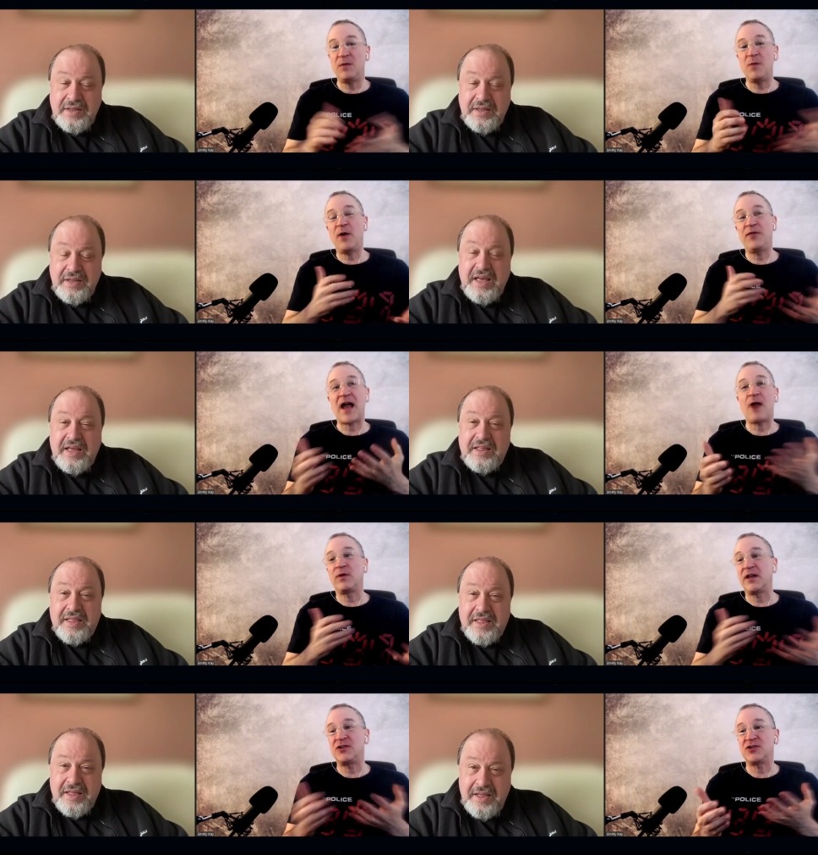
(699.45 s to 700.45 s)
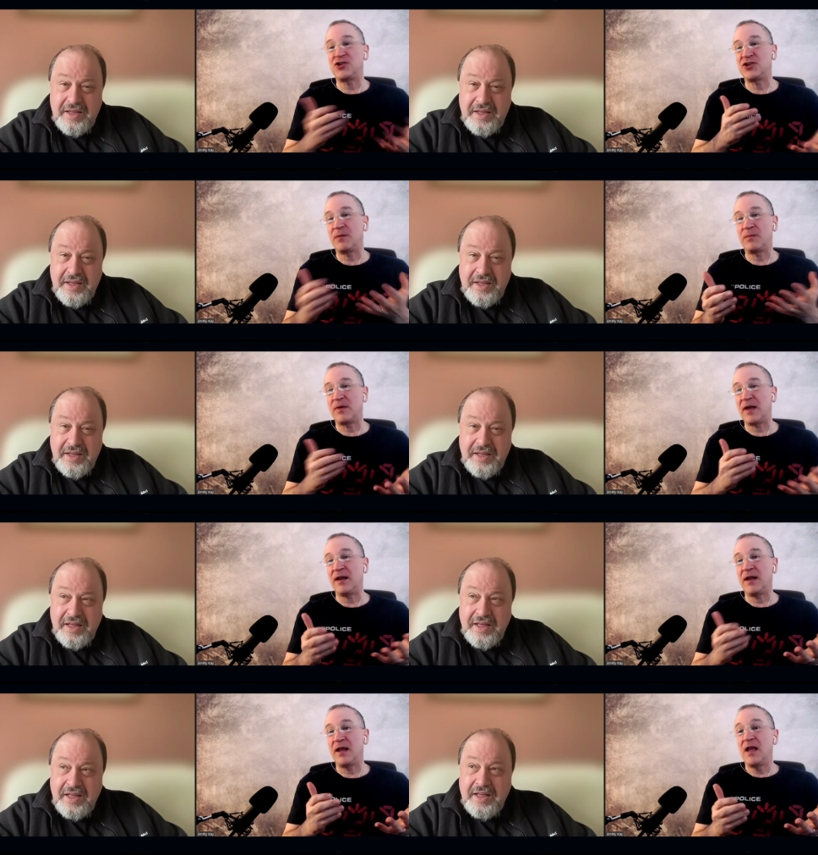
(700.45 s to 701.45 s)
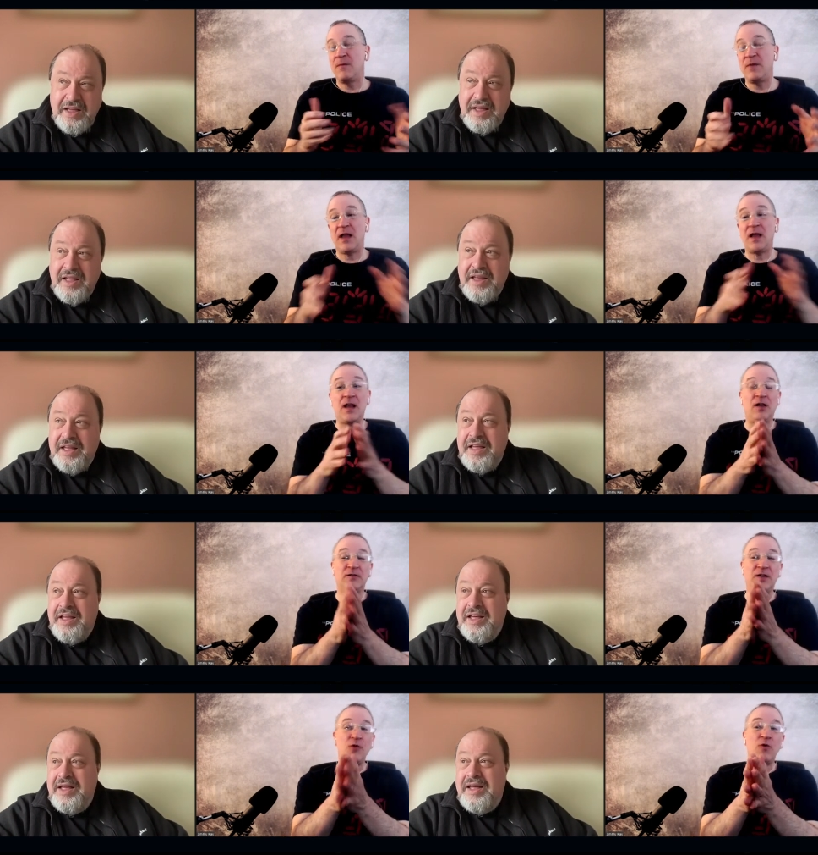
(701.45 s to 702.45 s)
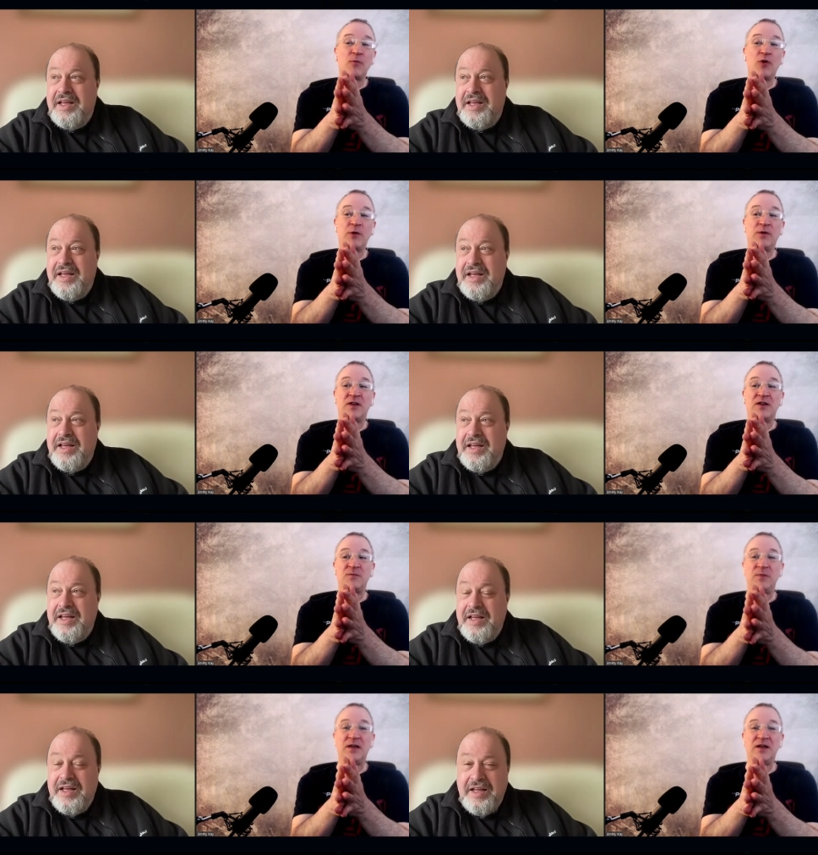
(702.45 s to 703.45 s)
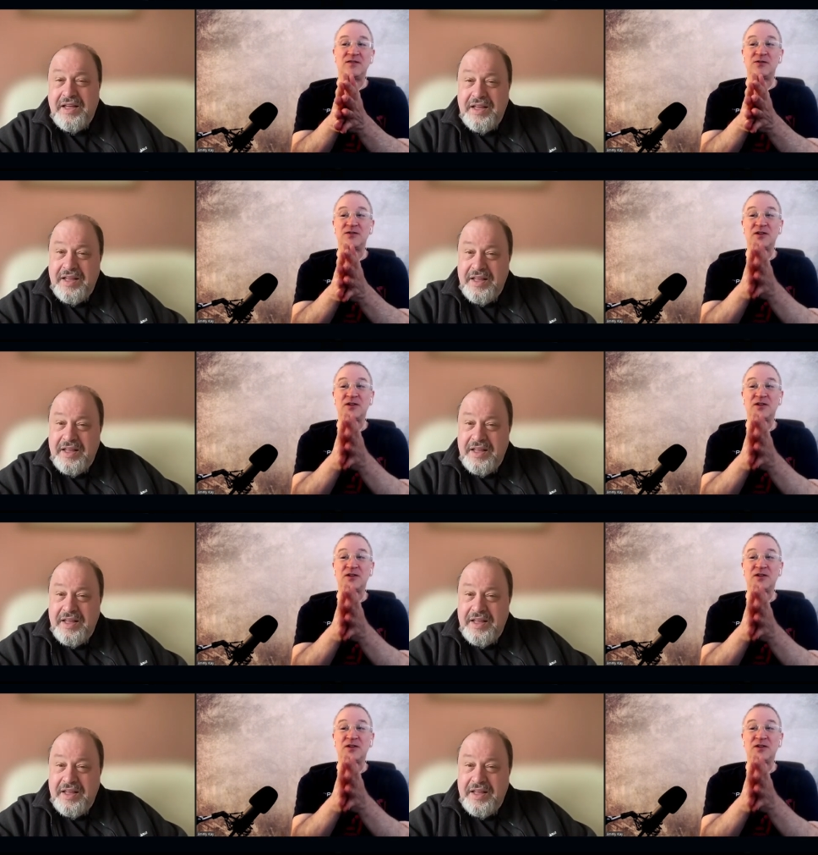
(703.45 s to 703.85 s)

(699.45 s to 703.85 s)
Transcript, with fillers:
Speaker 1: Tell me yeah. about that relationship. And and I'll tell you where I'm going with this because